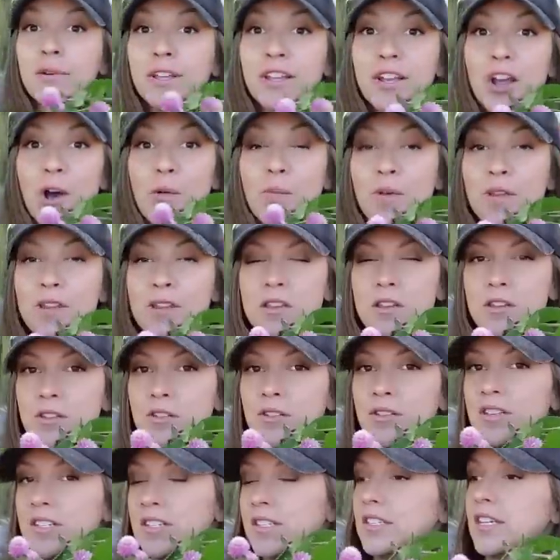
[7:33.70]
really hoping to
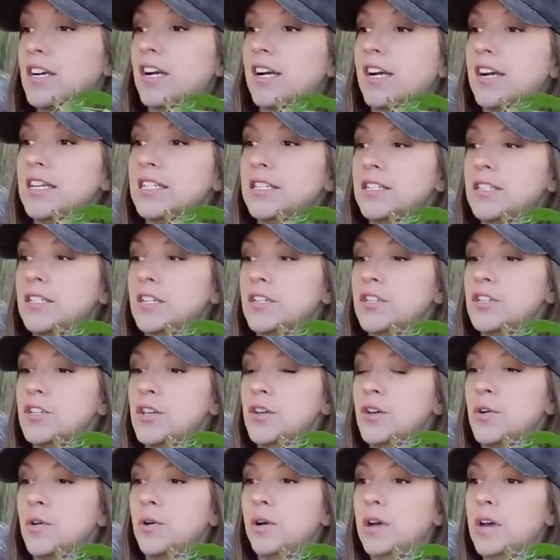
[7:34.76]
do this year is to
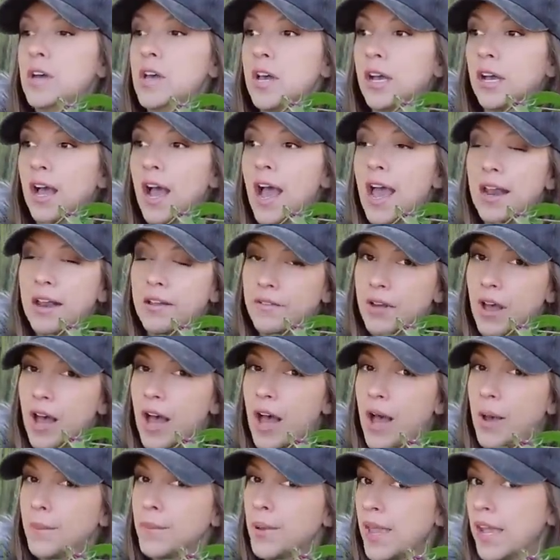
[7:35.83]
do kind of
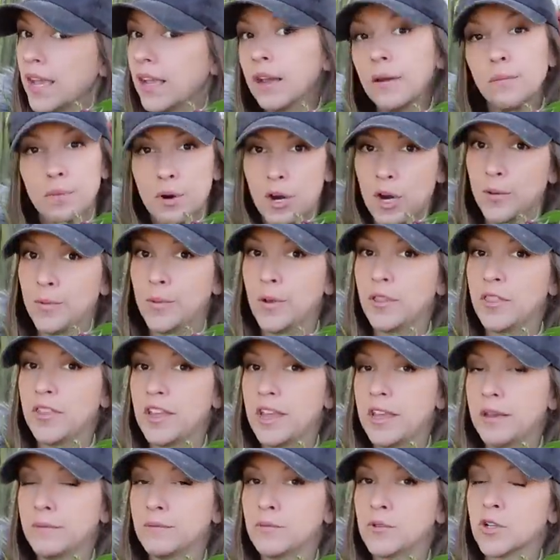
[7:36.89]
a pink and purple
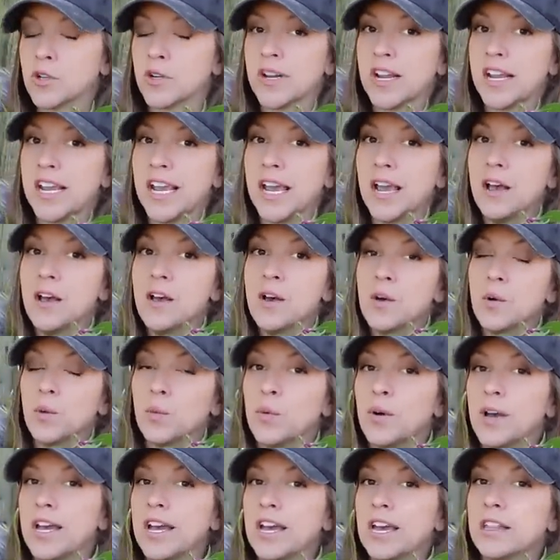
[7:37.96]
theme tree
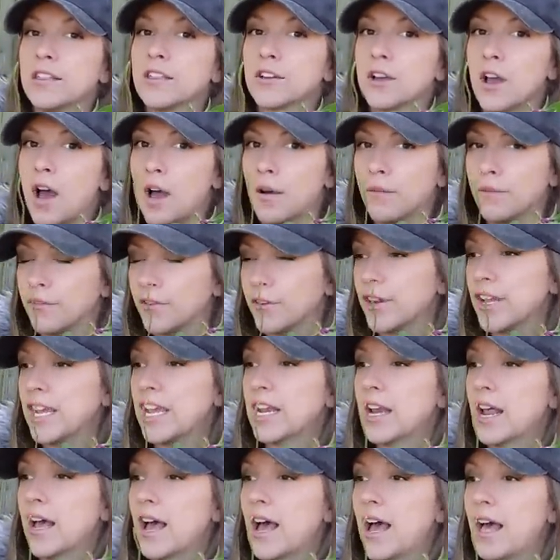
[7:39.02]
with
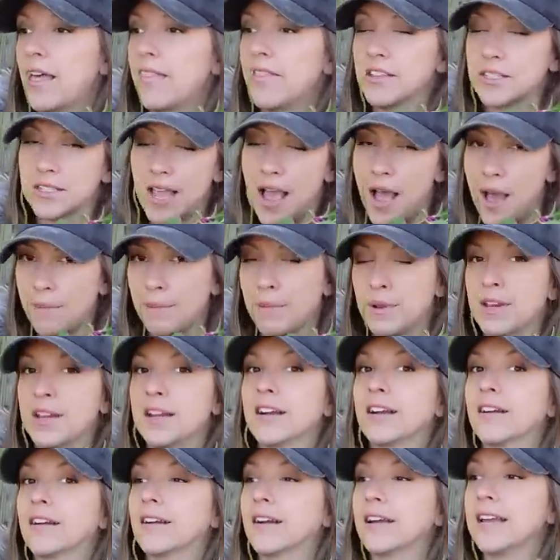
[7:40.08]
gomphrena, the
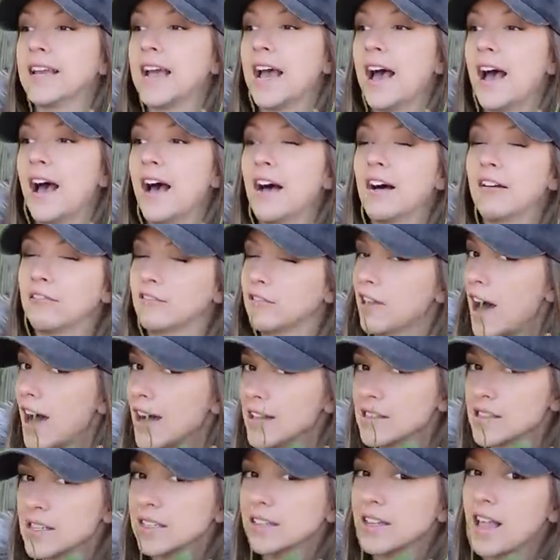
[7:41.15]
saponaria,
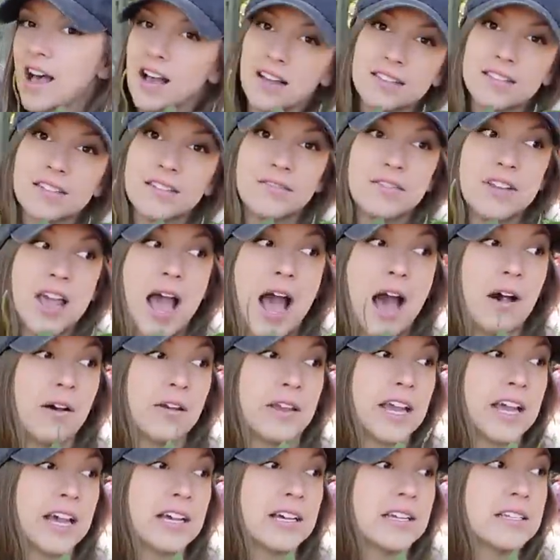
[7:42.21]
lots and lots of
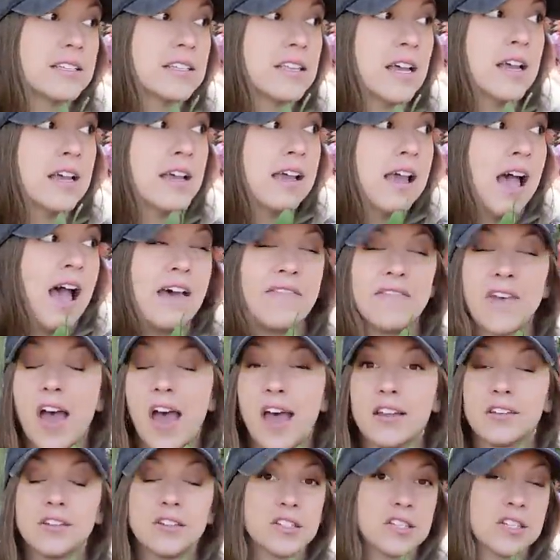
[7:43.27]
dahlias, and
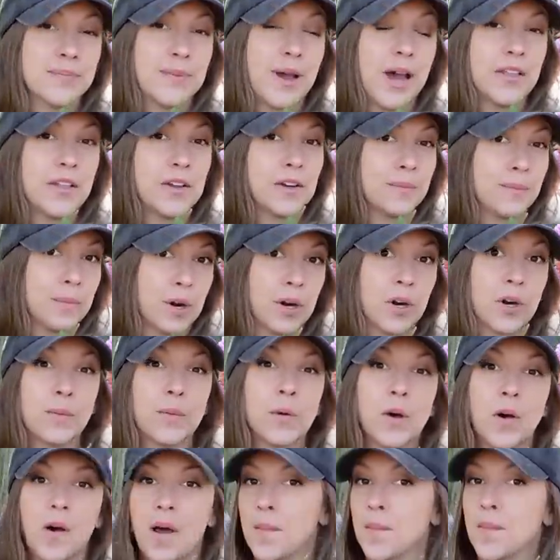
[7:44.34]
then just some other
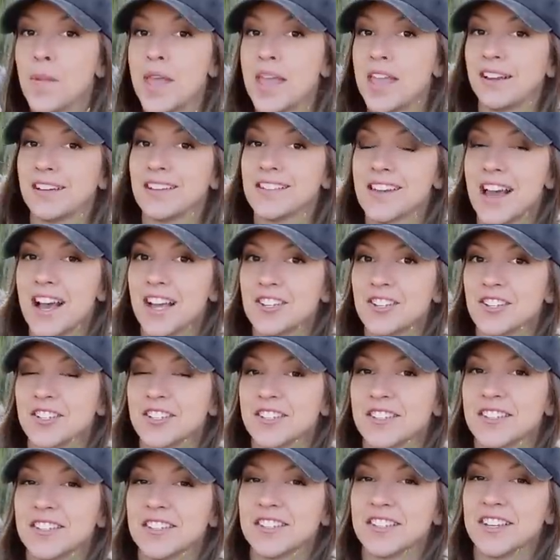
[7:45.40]
purple and pink touches
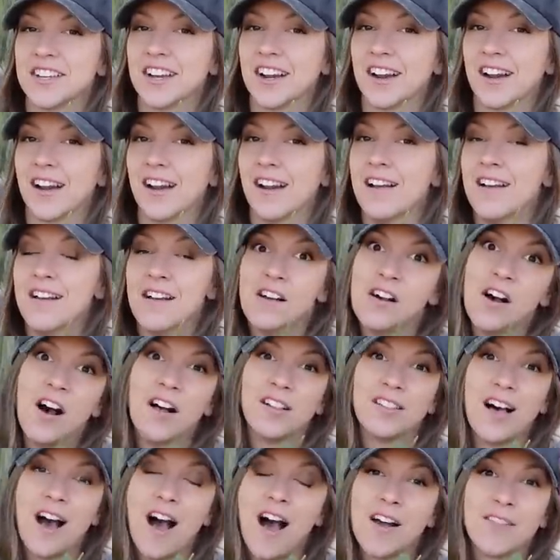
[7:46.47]
this year,
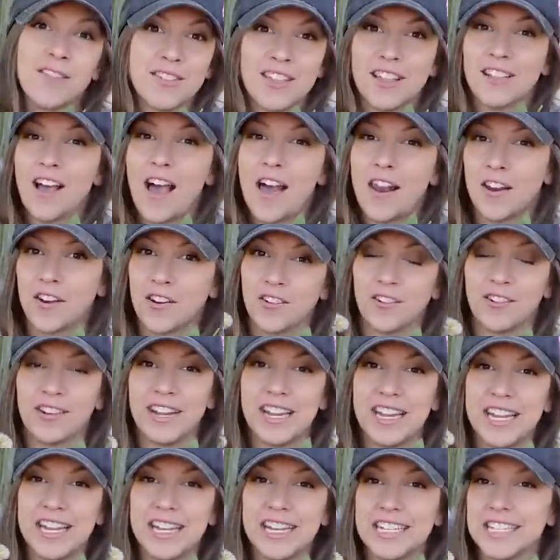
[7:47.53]
along with a lot of
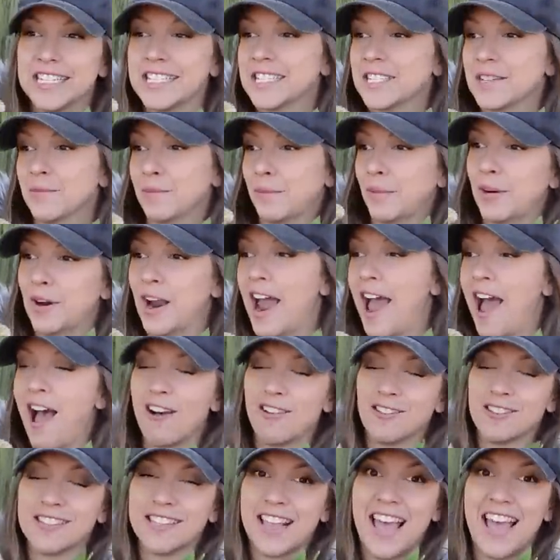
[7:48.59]
greens and
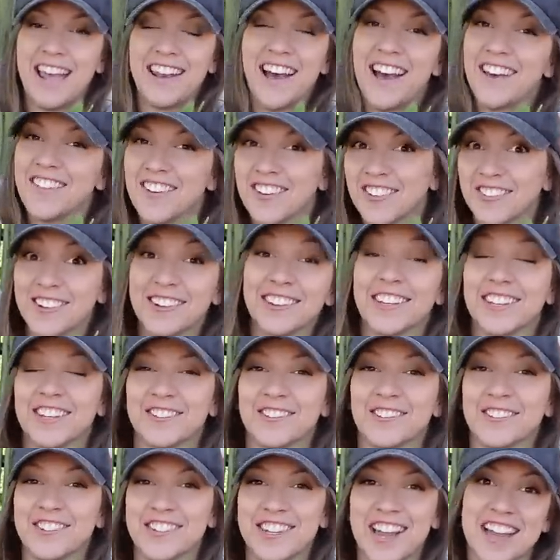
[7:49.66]
browns and other really
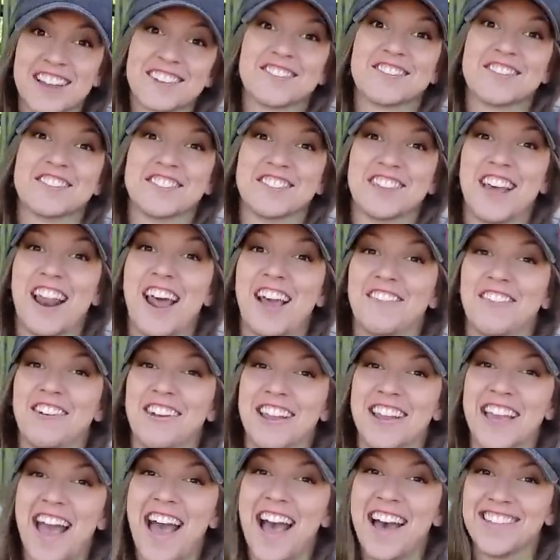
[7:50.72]
cool textures that I
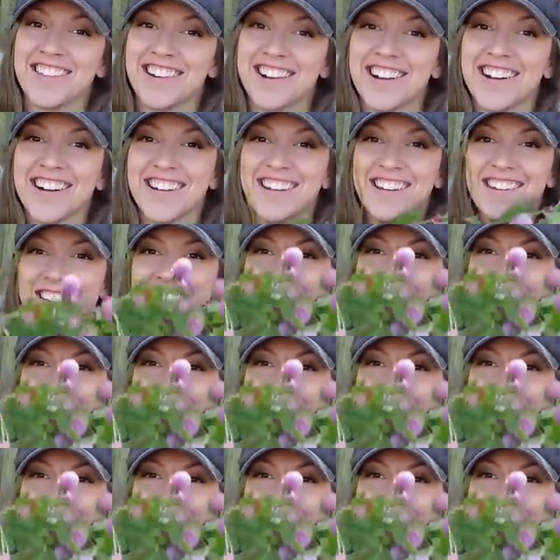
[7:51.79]
wanna gather.